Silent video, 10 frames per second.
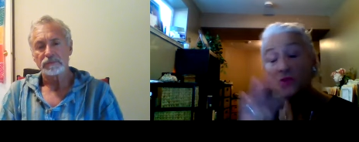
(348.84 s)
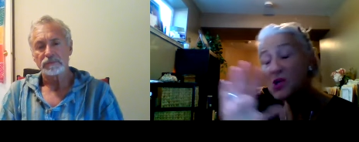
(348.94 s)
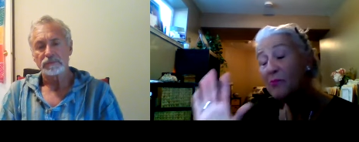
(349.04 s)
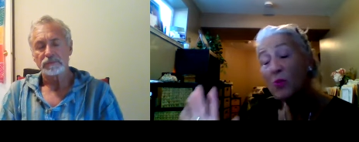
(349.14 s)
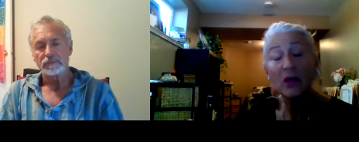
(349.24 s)

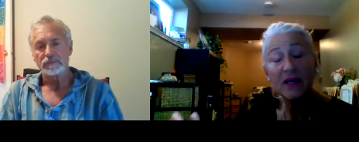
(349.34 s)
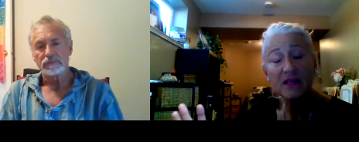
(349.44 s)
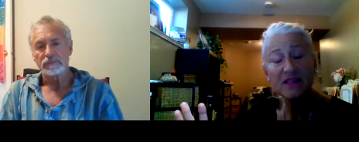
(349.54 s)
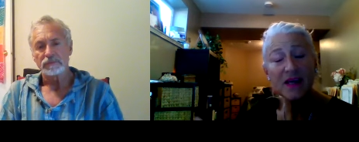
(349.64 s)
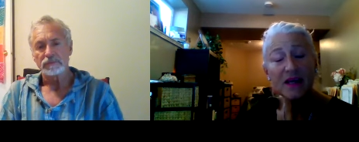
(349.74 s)
Speaker 1: which I'm
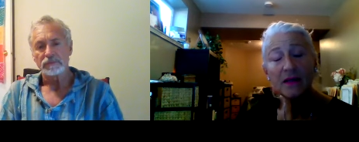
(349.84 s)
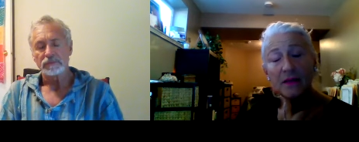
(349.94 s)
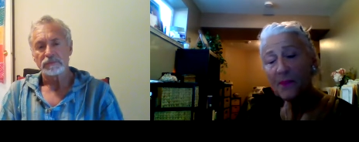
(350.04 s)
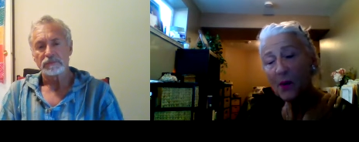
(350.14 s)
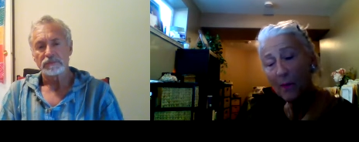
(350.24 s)
really
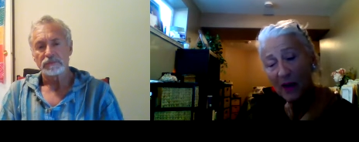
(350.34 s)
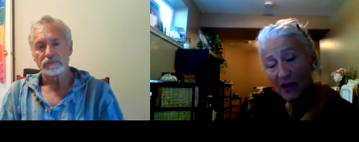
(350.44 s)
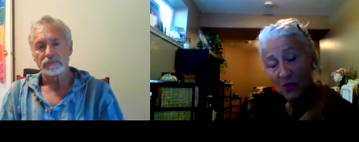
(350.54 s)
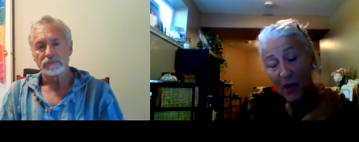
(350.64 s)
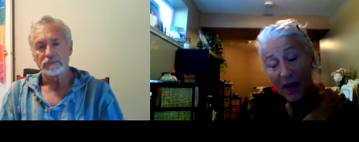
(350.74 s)
excited about my
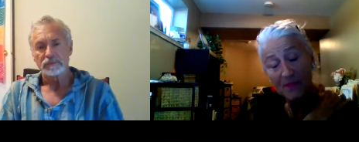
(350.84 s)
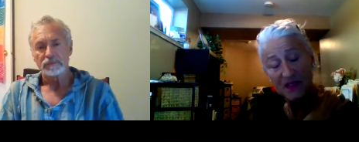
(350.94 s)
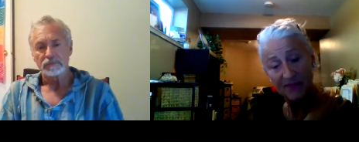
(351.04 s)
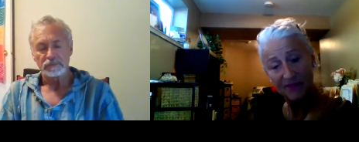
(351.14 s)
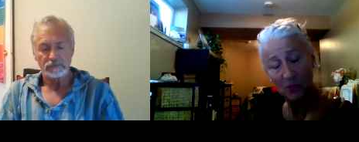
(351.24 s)
new
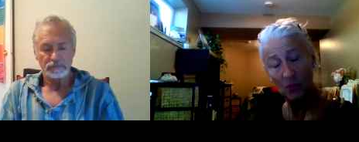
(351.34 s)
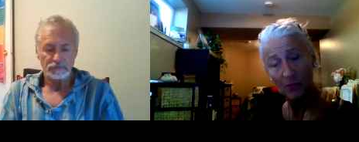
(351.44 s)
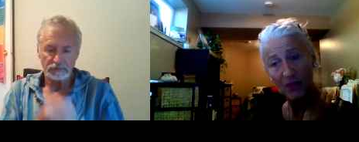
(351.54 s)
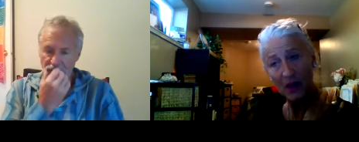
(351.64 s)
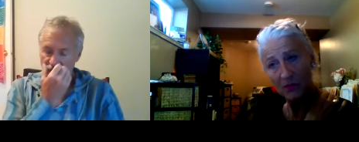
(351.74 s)
website that
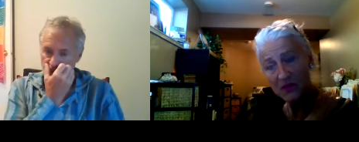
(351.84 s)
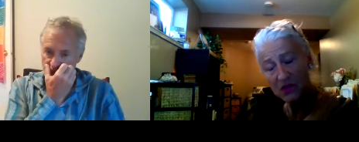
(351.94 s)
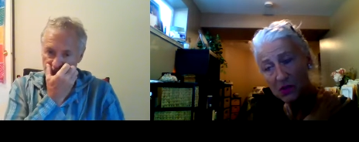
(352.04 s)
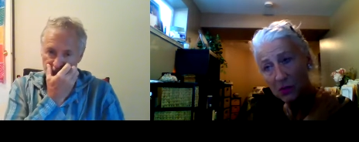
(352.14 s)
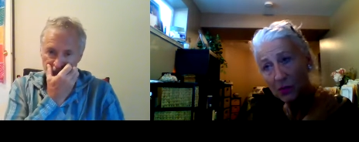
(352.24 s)
will be out
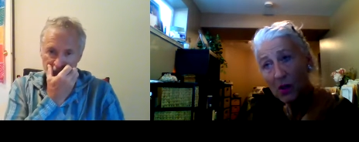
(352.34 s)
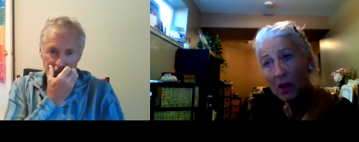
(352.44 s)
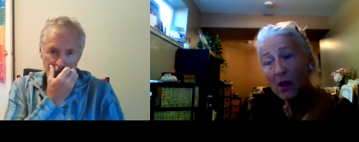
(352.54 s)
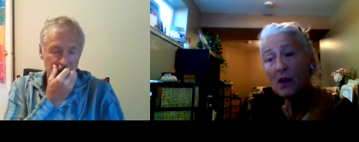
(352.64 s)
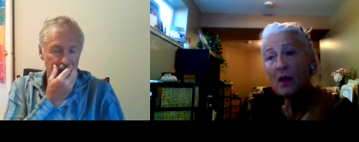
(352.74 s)
soon.
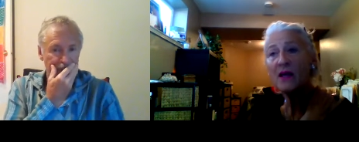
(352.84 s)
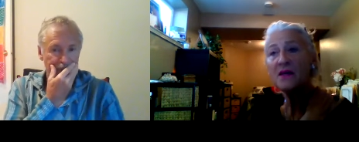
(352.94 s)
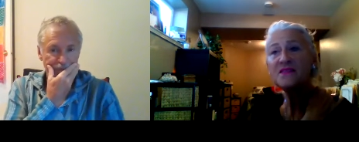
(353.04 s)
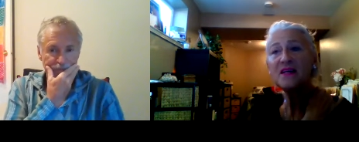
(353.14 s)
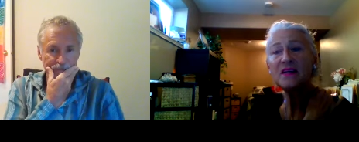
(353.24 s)

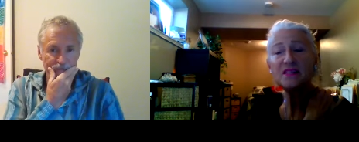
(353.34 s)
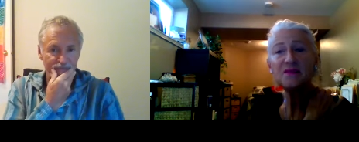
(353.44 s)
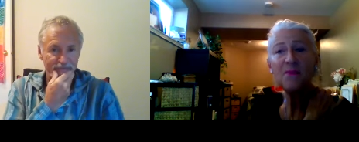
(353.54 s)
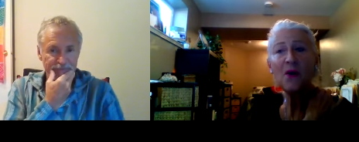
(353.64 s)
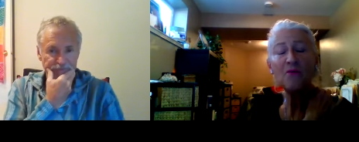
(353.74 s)
Is that
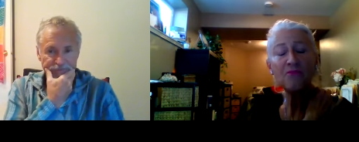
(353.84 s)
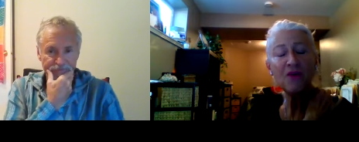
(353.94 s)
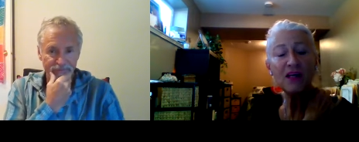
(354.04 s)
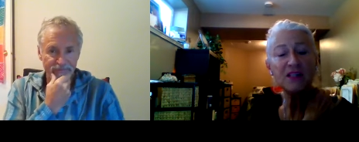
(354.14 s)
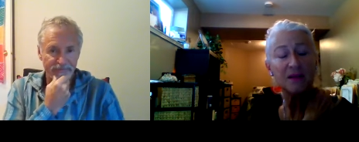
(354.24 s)
it's about
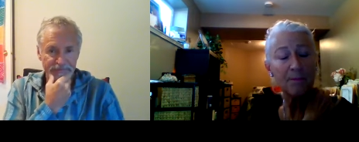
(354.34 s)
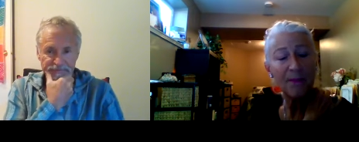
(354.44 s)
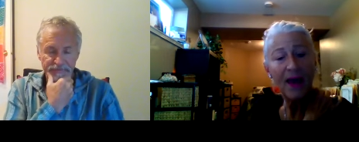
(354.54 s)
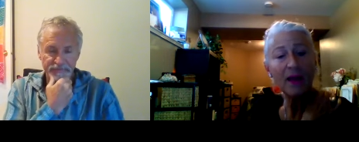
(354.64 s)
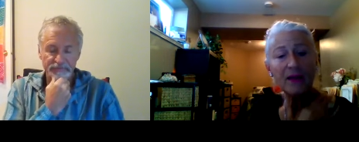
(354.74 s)
finding
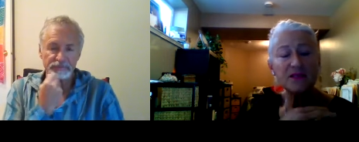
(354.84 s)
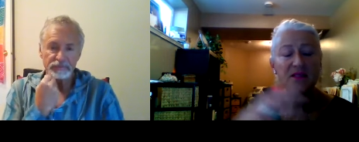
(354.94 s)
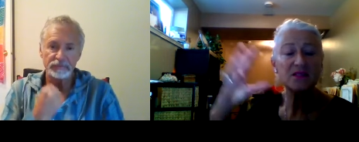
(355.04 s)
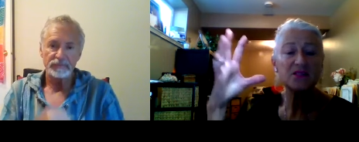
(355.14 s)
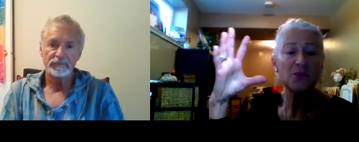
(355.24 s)

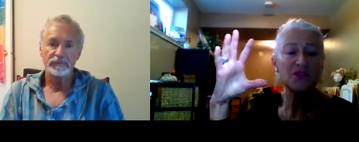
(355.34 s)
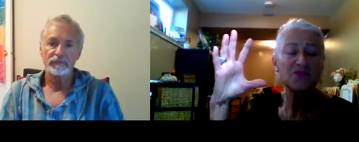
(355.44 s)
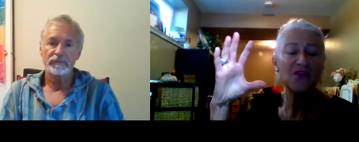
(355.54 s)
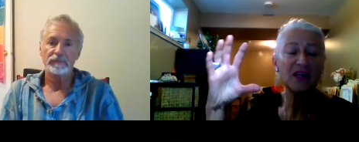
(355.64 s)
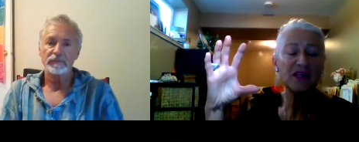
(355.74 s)
balance. And so
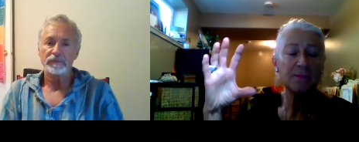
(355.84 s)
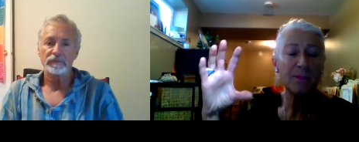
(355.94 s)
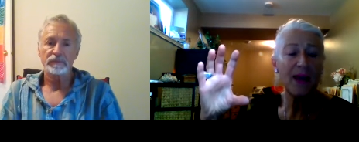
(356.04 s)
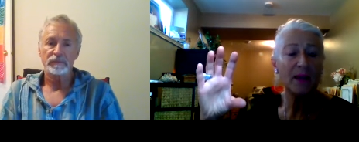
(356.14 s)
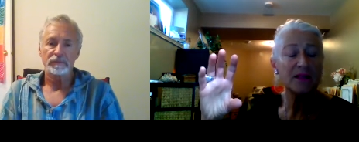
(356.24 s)
it's
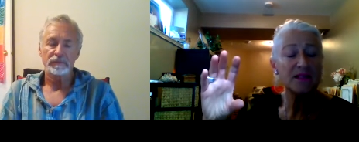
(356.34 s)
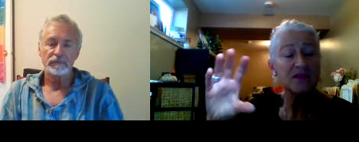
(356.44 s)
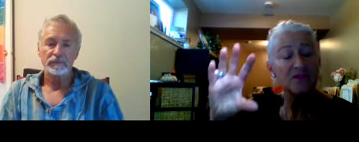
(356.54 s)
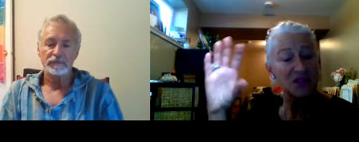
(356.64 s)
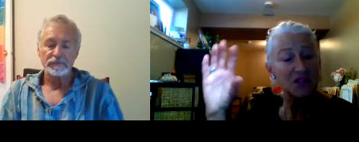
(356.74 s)
finding
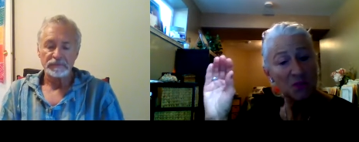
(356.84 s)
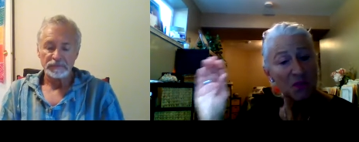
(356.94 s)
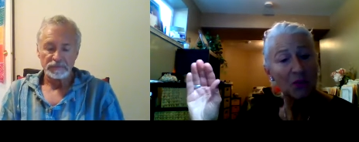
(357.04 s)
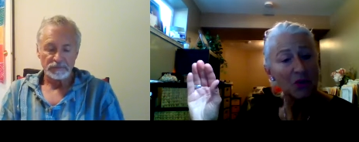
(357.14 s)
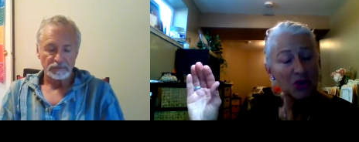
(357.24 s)
balance in the
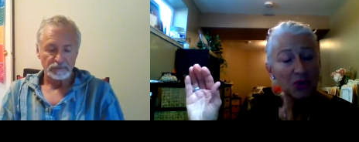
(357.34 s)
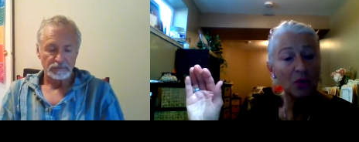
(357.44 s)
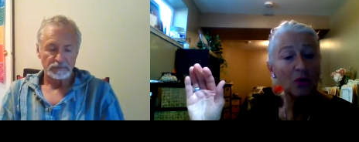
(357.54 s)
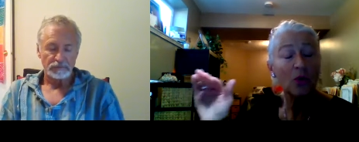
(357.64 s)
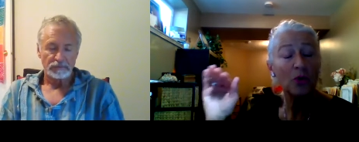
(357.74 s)

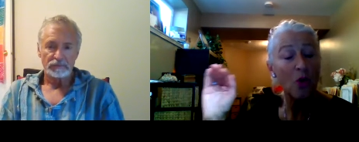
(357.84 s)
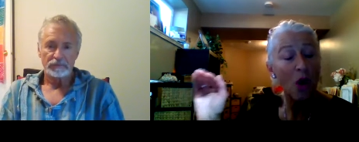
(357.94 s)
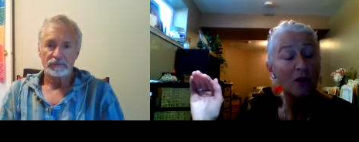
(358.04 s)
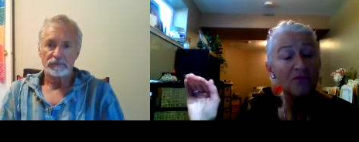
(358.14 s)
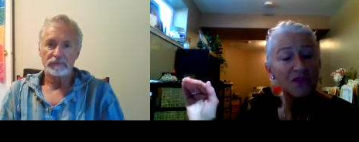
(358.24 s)
spiritual or
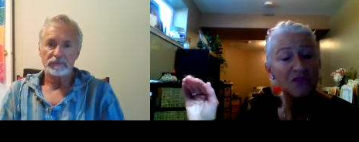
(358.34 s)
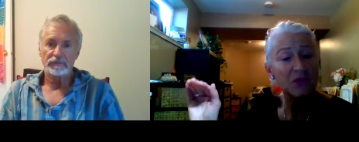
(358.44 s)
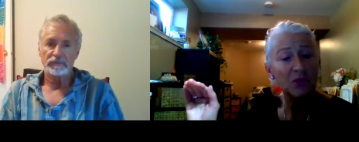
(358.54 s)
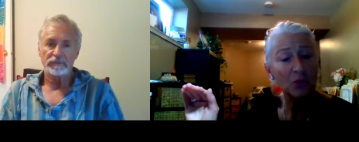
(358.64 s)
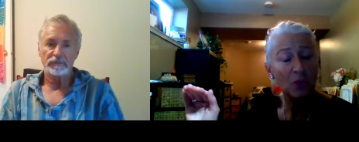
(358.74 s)
non
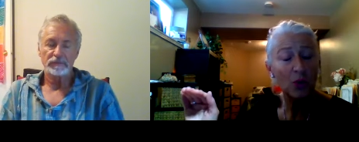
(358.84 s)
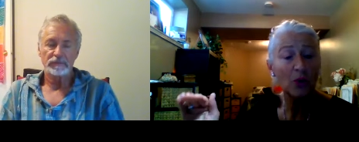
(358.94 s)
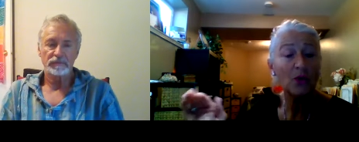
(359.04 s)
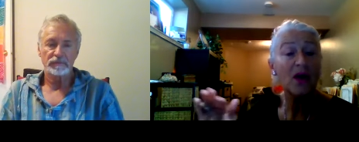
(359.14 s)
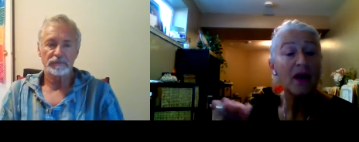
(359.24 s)
physical
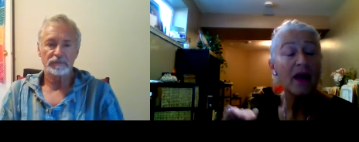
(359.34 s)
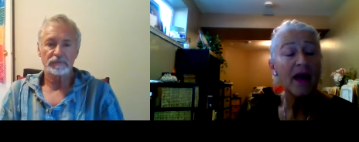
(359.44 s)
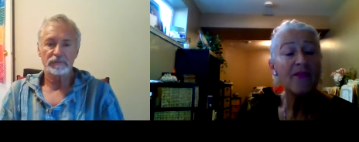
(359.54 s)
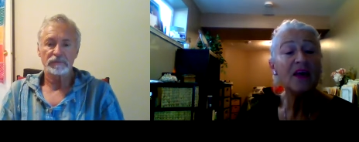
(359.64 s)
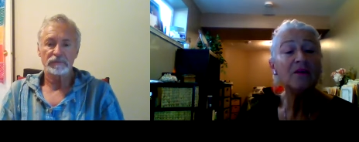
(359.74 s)
world,
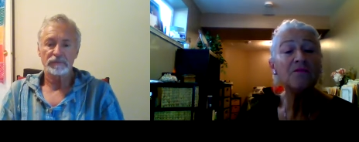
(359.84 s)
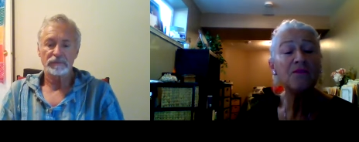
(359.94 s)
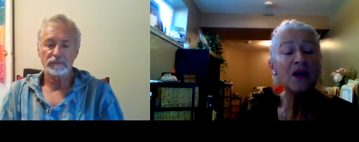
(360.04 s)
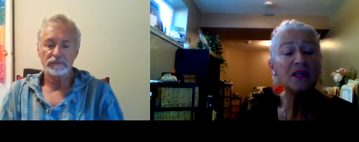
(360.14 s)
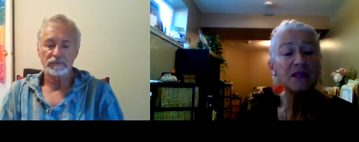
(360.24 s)
and
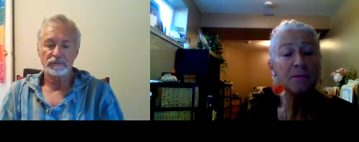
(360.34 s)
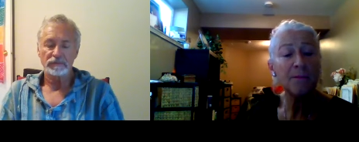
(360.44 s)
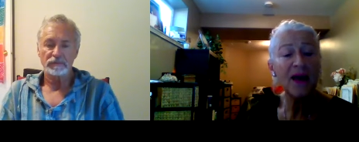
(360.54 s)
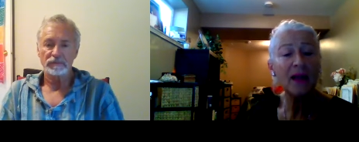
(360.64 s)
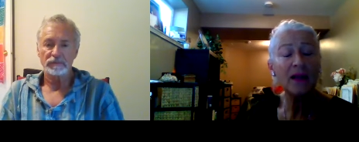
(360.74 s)
then finding
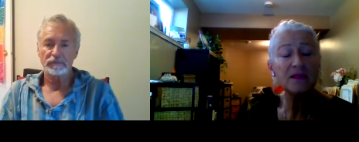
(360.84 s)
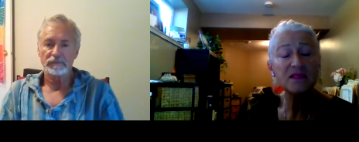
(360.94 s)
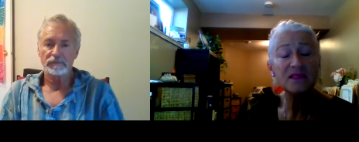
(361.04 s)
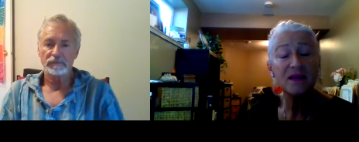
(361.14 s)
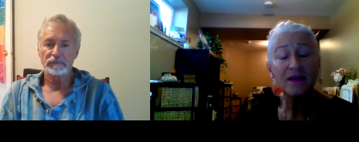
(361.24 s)

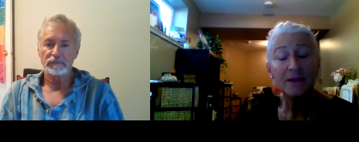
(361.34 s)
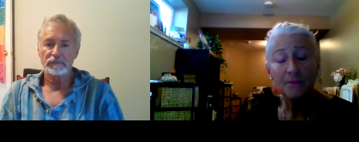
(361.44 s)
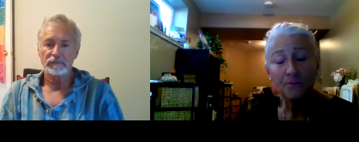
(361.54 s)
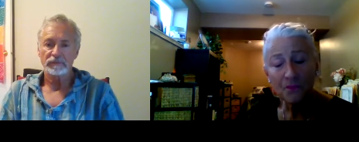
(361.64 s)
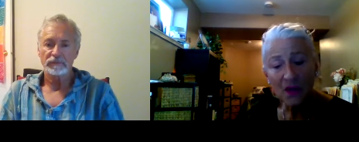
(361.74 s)
balance
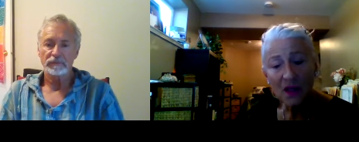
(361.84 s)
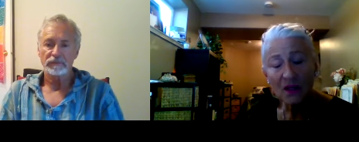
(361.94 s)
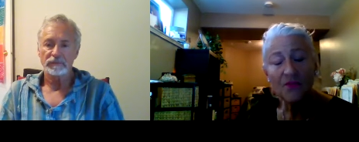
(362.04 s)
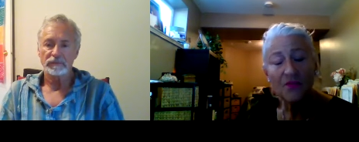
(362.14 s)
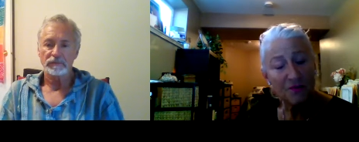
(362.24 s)

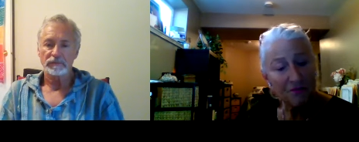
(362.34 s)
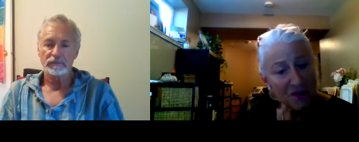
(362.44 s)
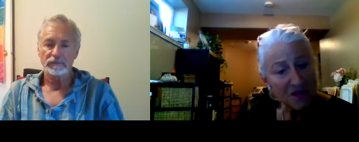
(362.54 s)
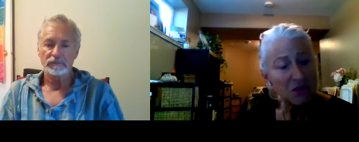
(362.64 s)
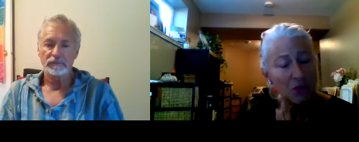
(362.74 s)
in the
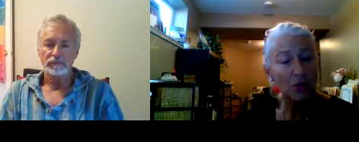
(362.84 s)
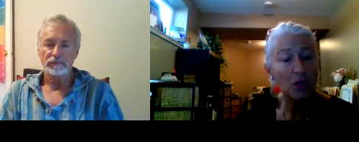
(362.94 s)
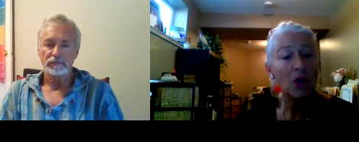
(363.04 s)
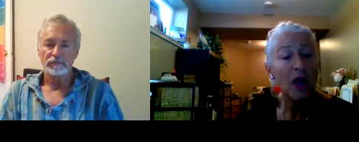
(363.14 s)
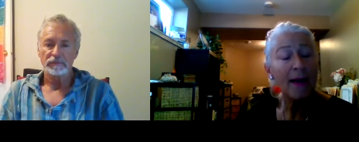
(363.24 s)

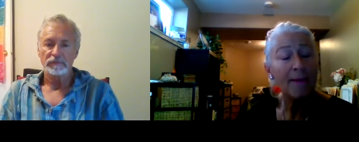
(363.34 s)
physical